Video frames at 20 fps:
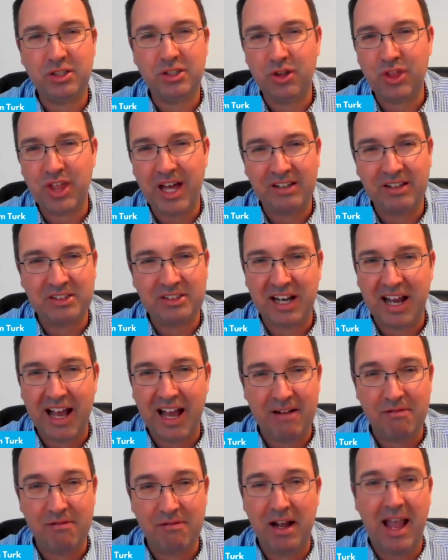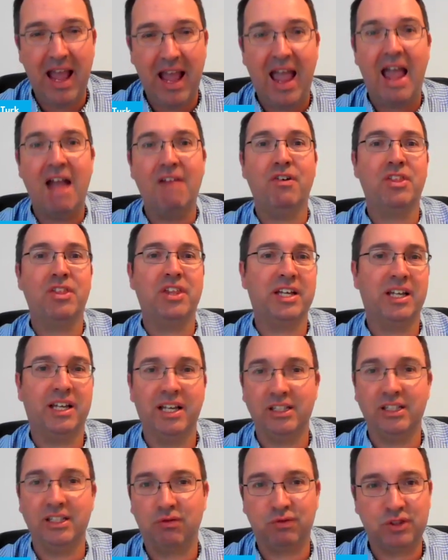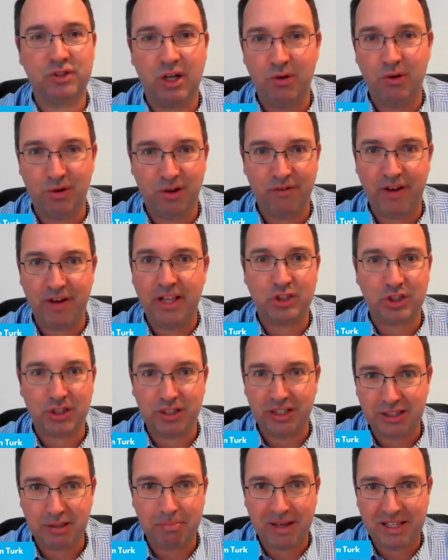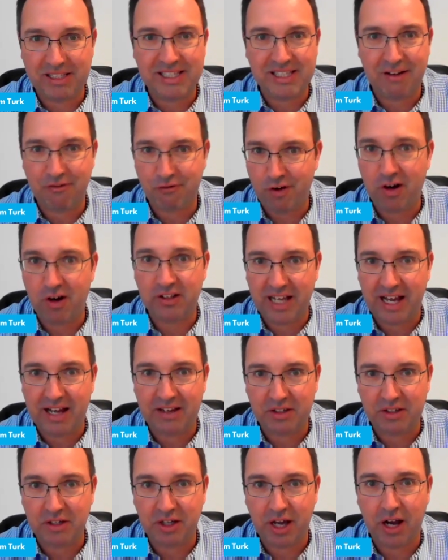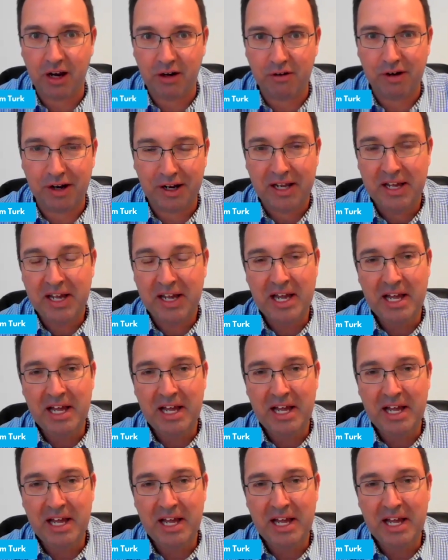in 2008, right, everything gets sold eventually. It depends how far down you go, right?